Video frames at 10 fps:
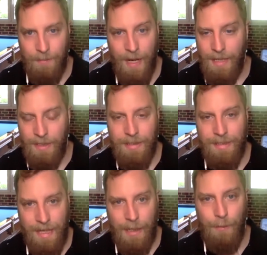page is
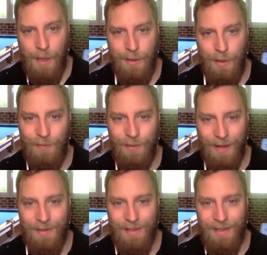the second page they often
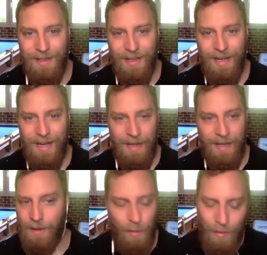go to.
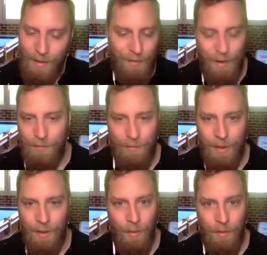We'll never go through
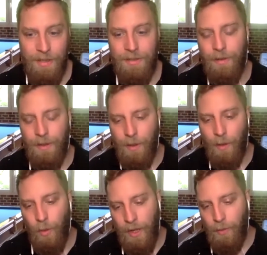it in order. So in
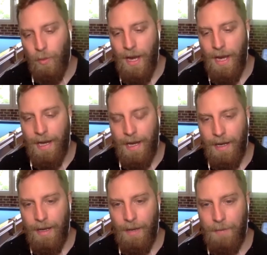a weird way,
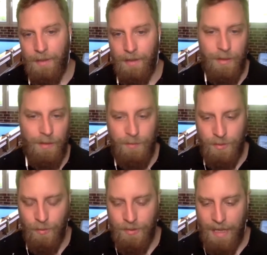I don't know if you
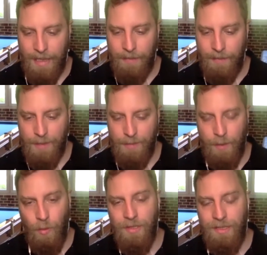sort of second this, but
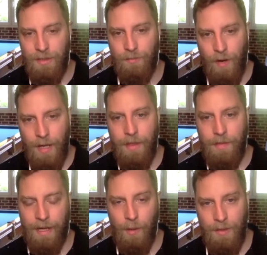you almost need to write the
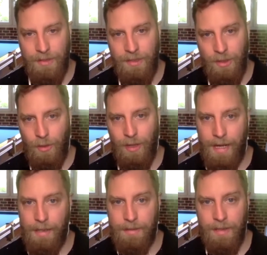thing almost in two
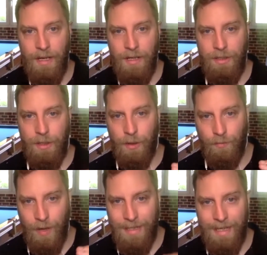layers. So you've got to
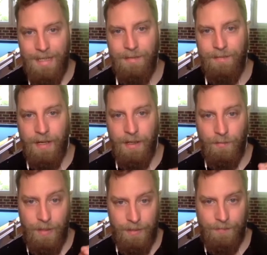write it as if they're going to
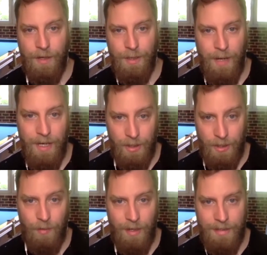read the first page in
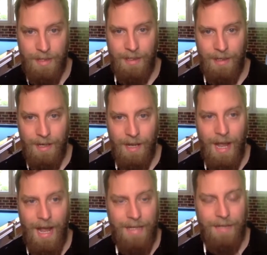the pricing,
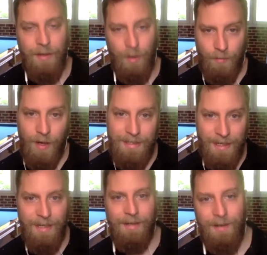and then you've got to write it